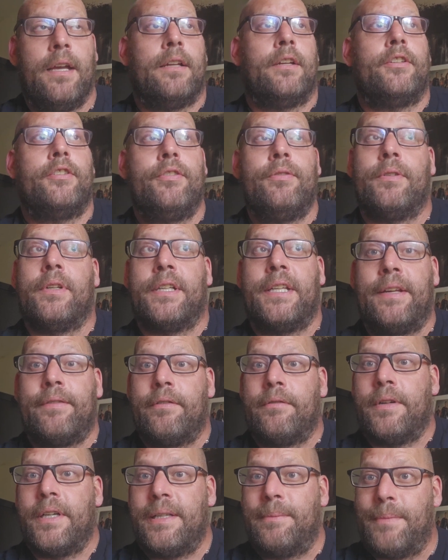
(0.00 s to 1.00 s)
And I do, and I
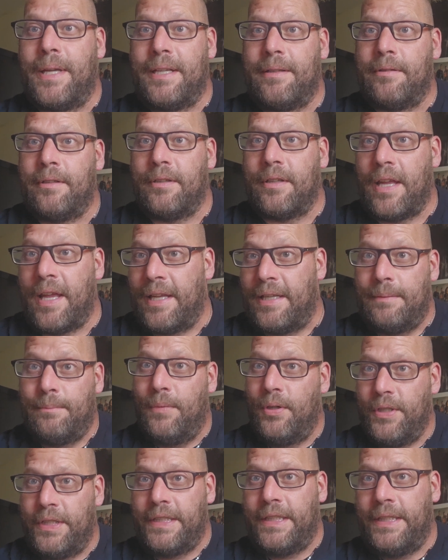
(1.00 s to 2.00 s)
never really made any
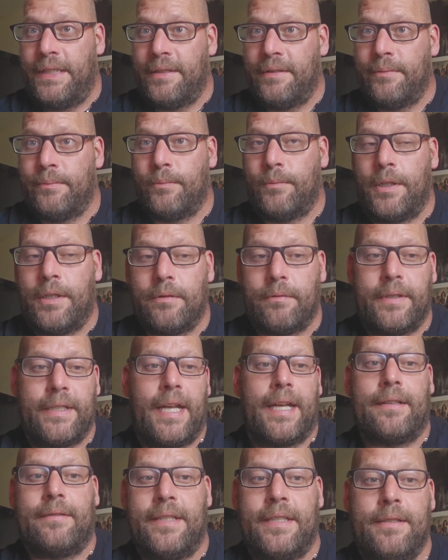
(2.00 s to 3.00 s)
money while
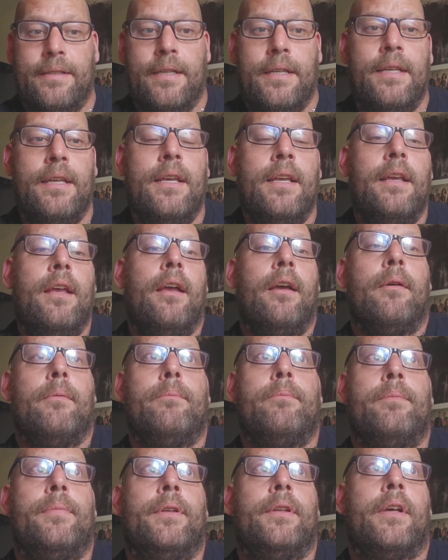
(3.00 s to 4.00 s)
reacting.
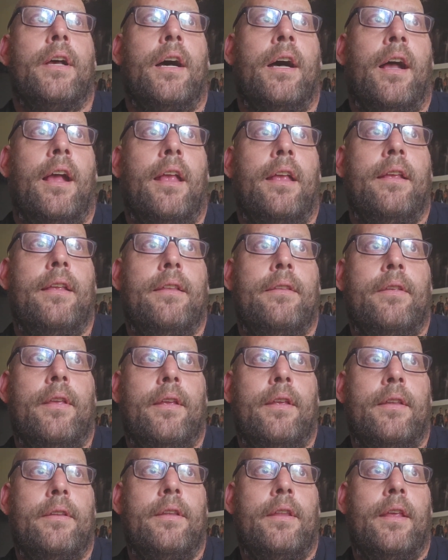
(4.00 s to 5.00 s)
But
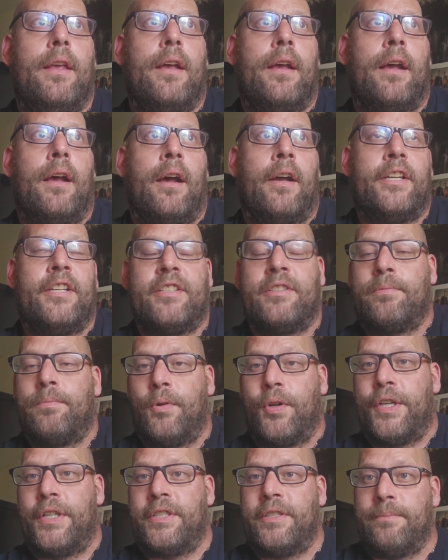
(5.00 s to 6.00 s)
I just
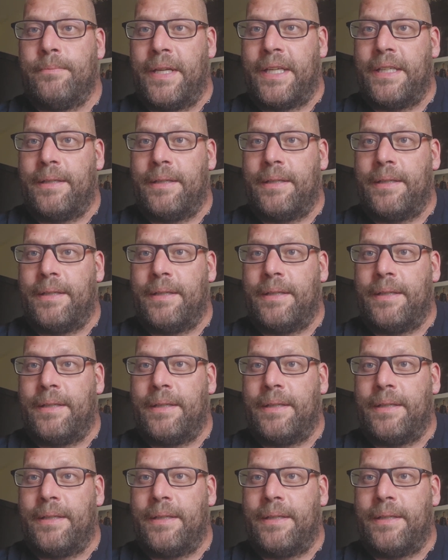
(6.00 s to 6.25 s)
wanted to